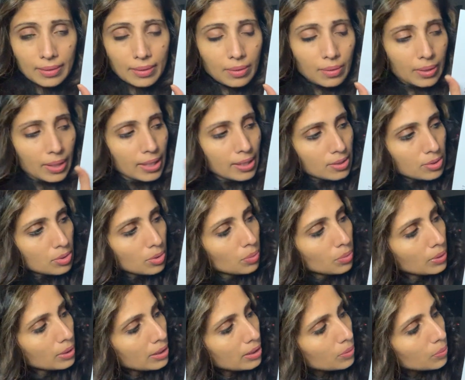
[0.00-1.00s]
Okay,
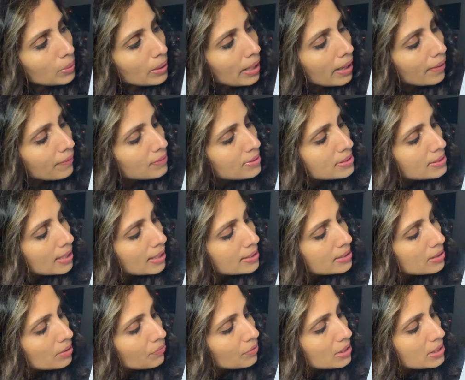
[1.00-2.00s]
so here we have the
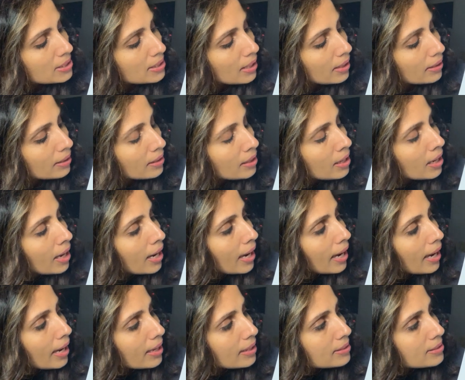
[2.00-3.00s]
scientific side,
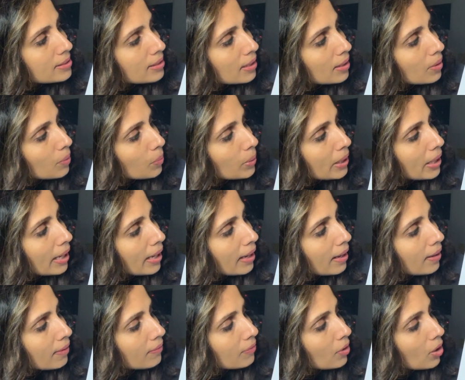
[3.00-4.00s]
and we
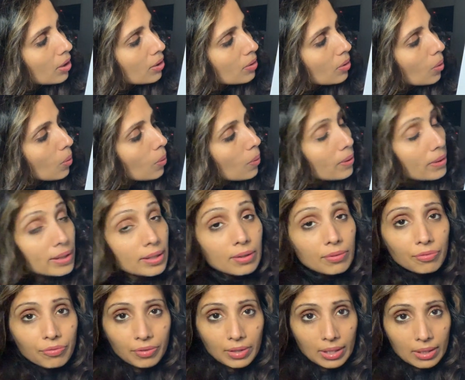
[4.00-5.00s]
have our auric
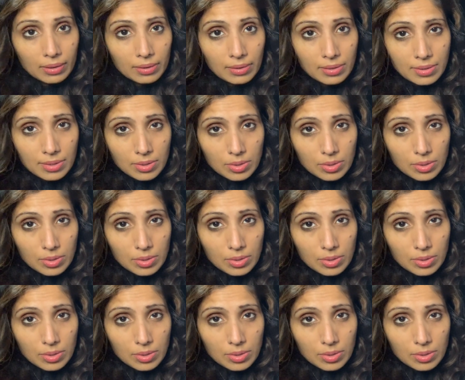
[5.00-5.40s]
fields.